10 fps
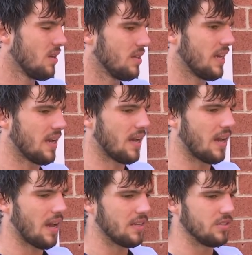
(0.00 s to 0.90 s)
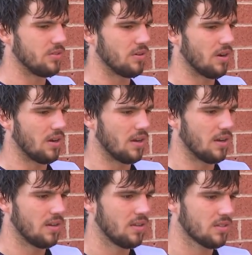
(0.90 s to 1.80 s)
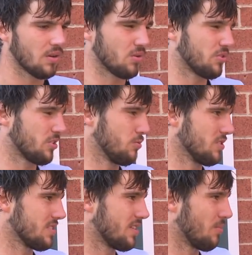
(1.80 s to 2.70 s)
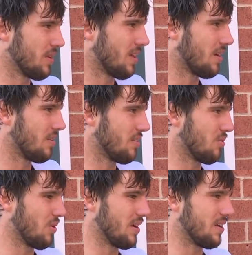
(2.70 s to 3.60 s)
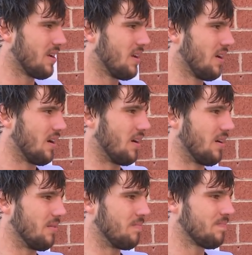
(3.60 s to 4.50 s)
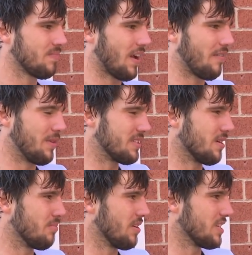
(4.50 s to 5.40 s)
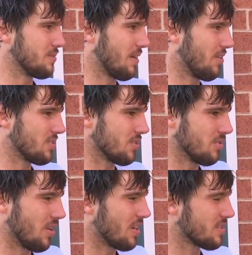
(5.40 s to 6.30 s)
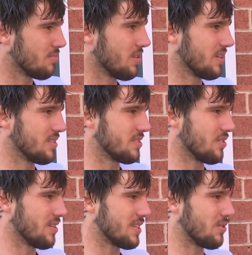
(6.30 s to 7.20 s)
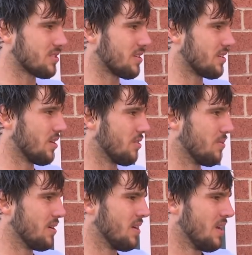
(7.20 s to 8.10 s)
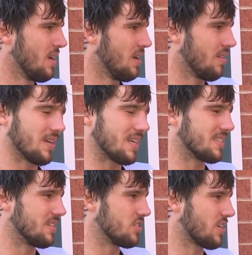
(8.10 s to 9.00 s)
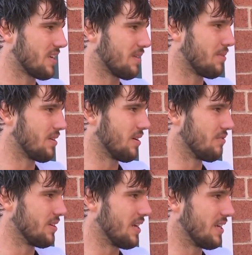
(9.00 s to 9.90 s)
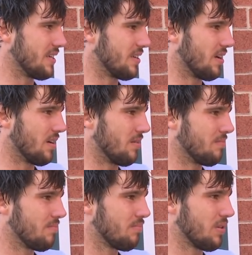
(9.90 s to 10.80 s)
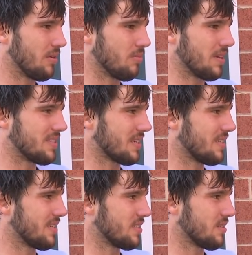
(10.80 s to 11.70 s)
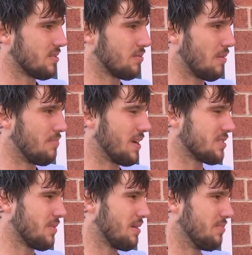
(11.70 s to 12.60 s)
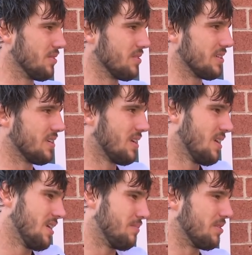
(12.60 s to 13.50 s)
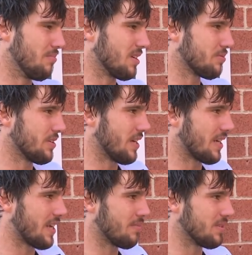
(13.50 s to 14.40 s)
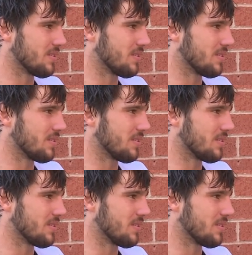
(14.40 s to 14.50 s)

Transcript: Yeah, I do. Coach Chris Wilson's helped me a lot along the way. I've made some plays, but I've also lost some plays. You know, that's how it's going to go. But like I said, just trying to get better every day and play with my technique to my best of my ability and be the best player I can